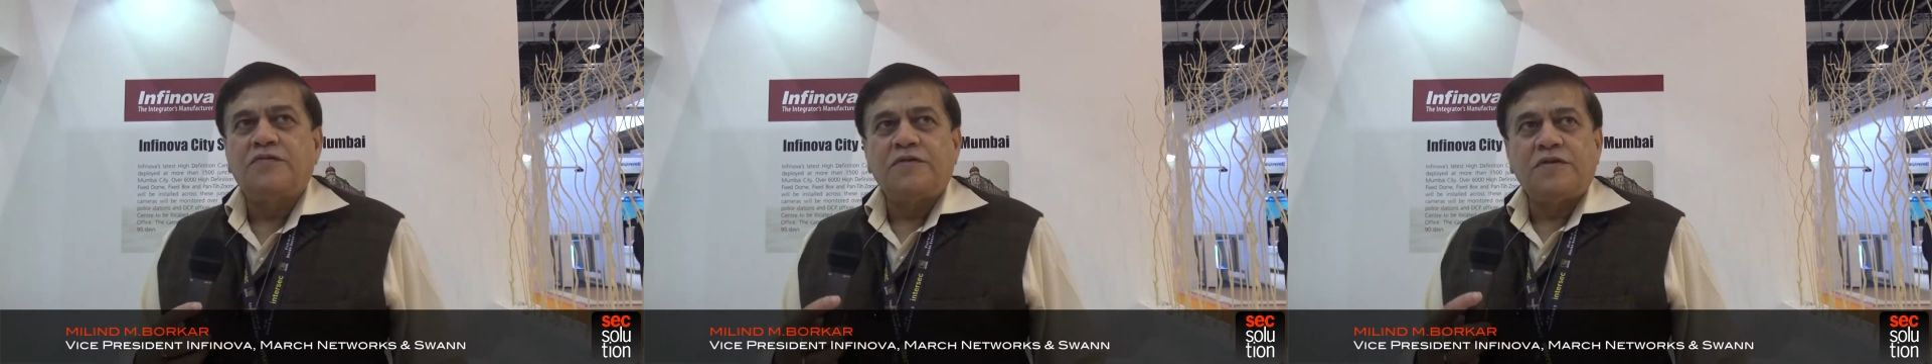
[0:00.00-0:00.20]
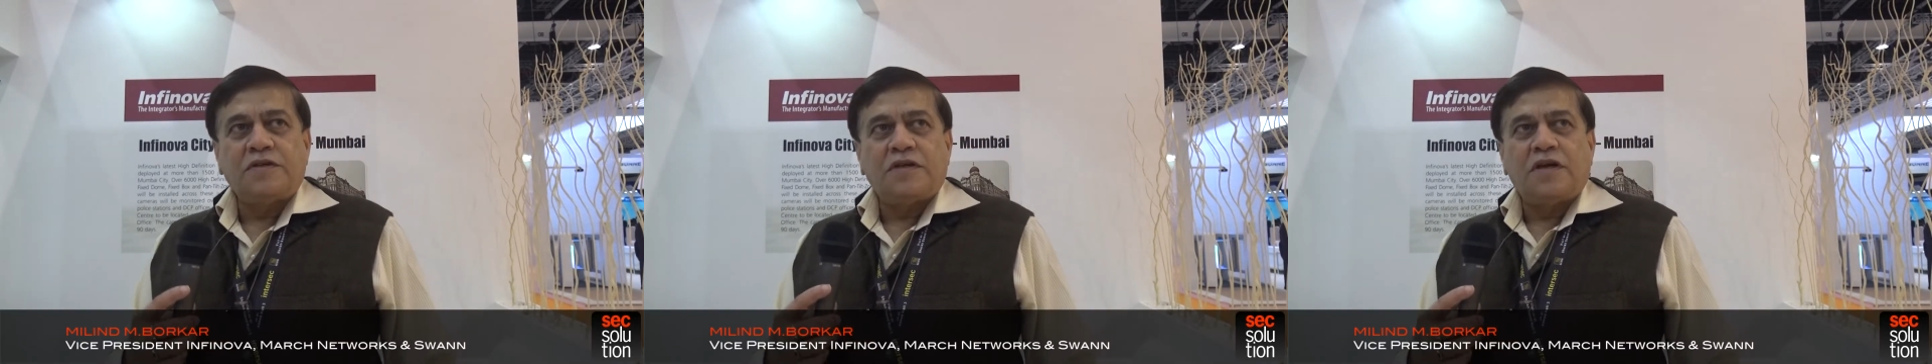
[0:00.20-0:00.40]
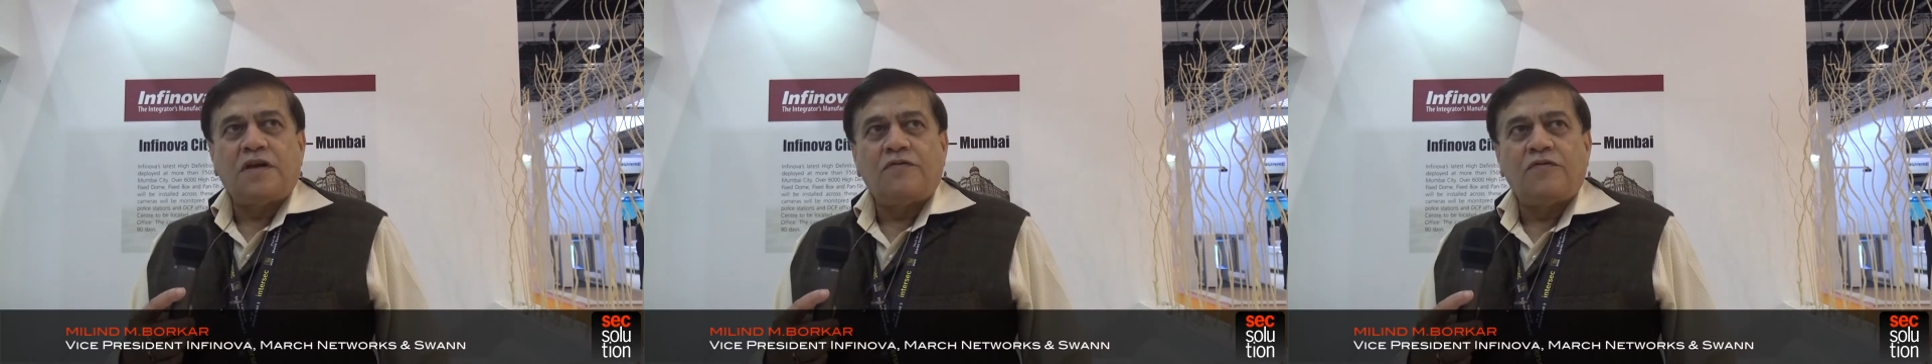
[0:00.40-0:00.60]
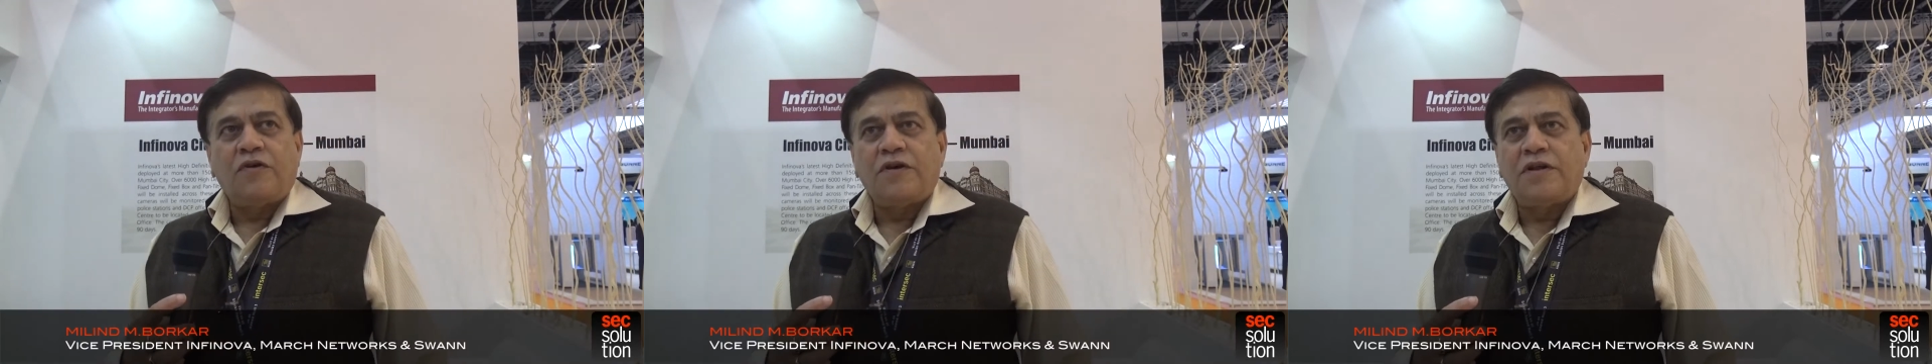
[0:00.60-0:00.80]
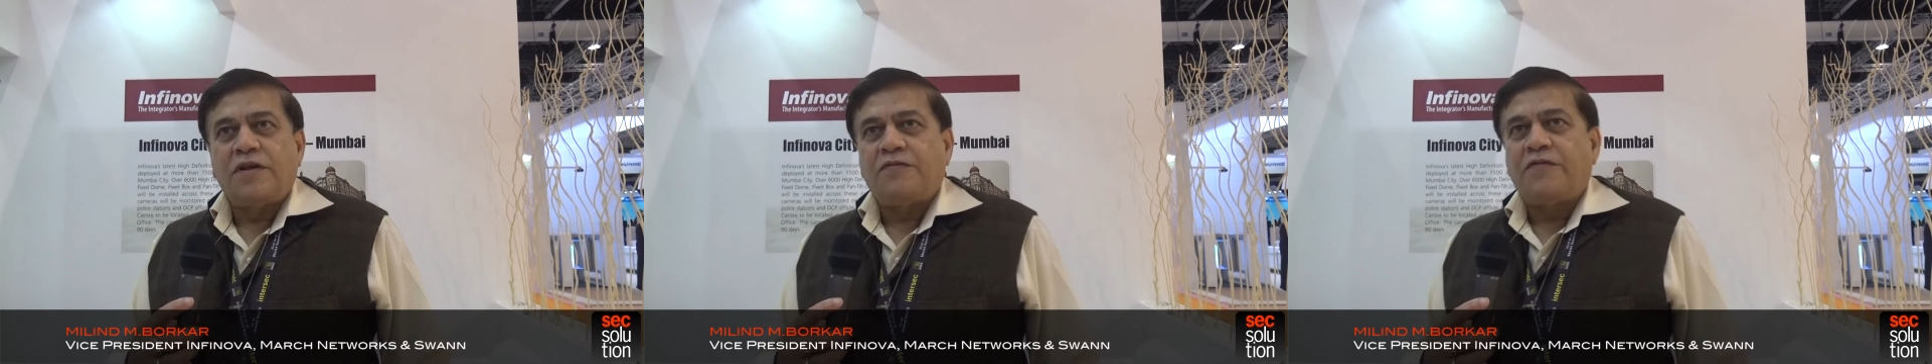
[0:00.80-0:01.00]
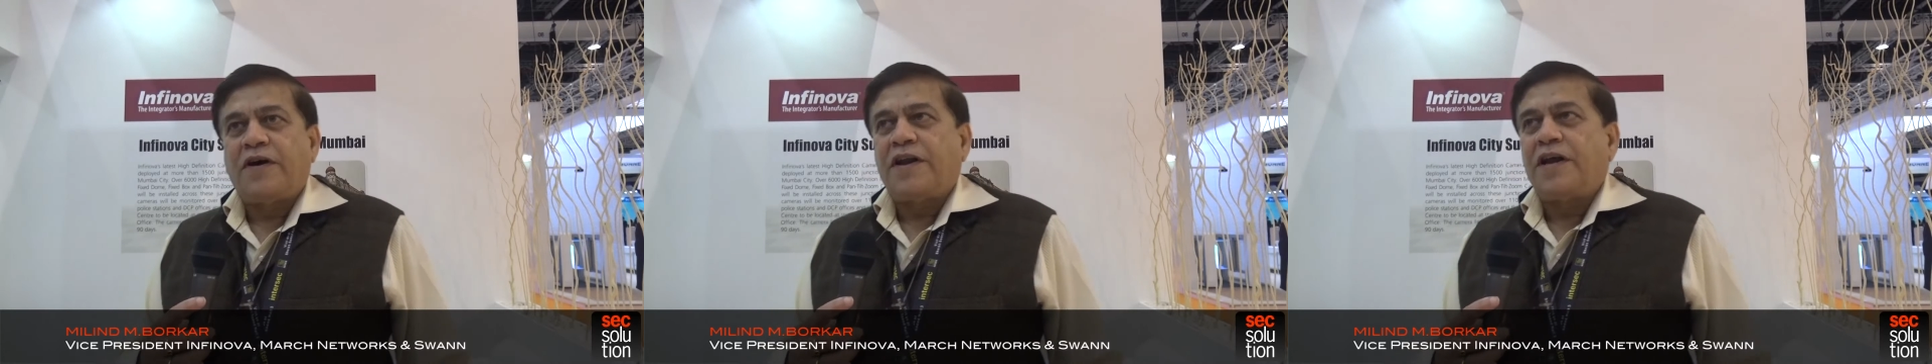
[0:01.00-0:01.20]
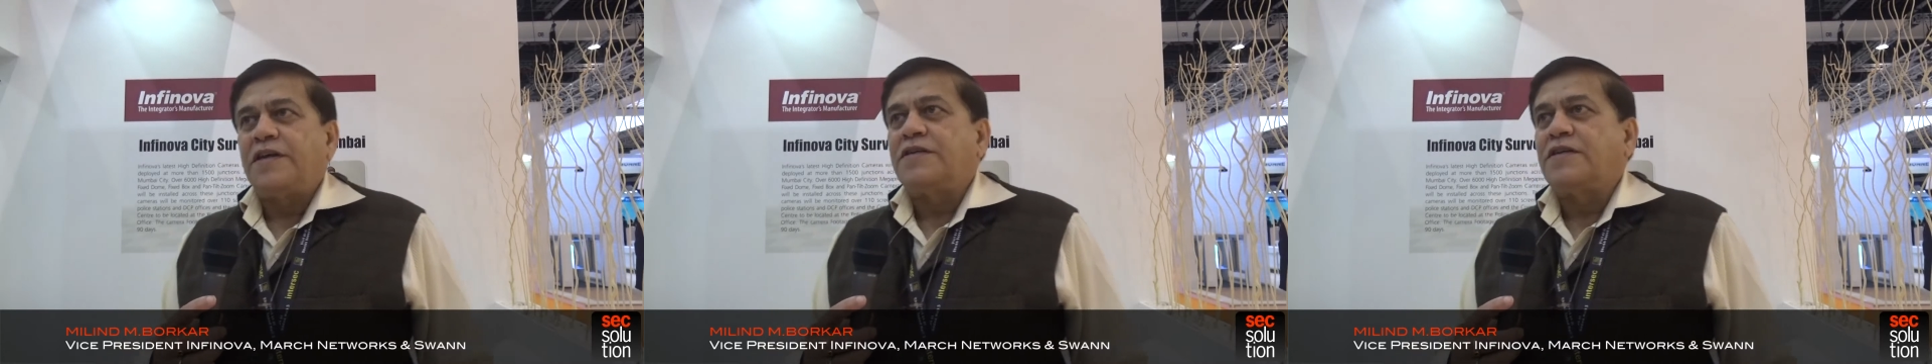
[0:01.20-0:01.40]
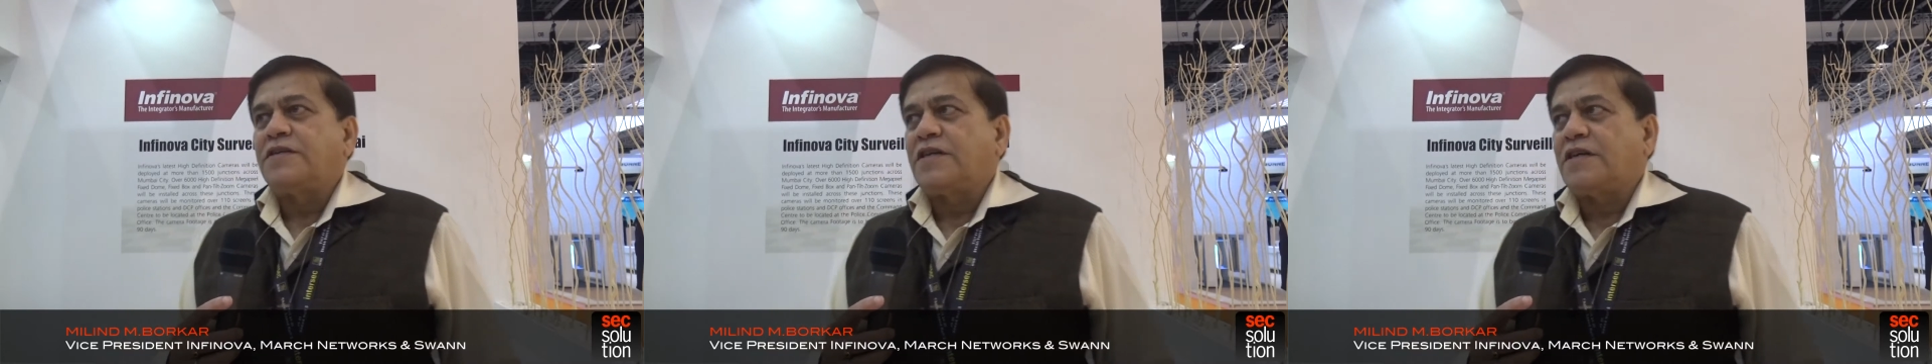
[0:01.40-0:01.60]
who's involved in the
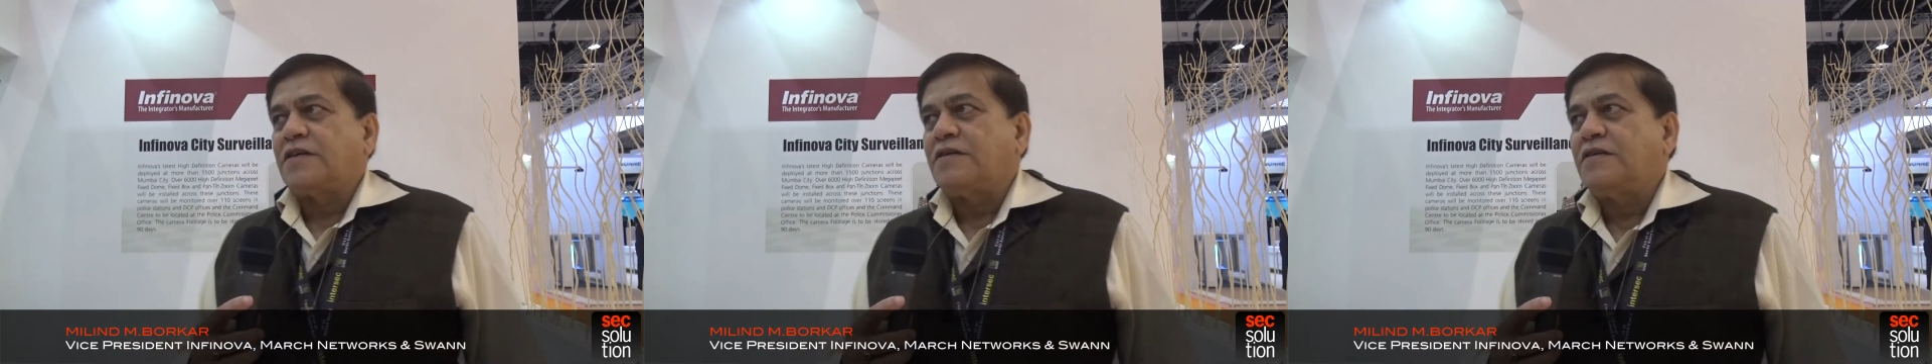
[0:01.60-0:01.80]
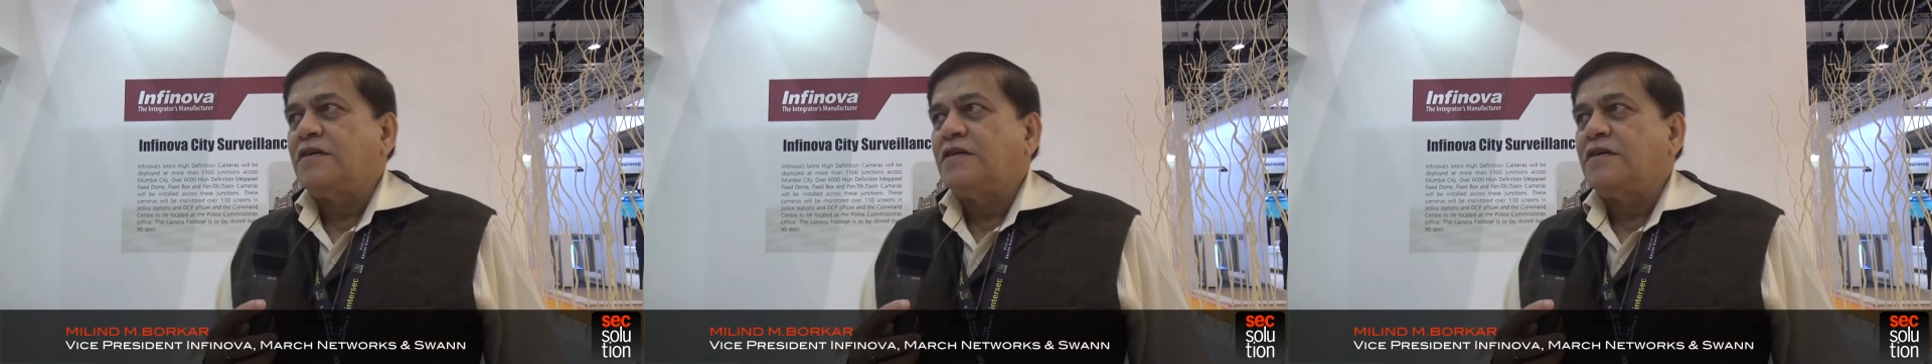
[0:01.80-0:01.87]
financial sector,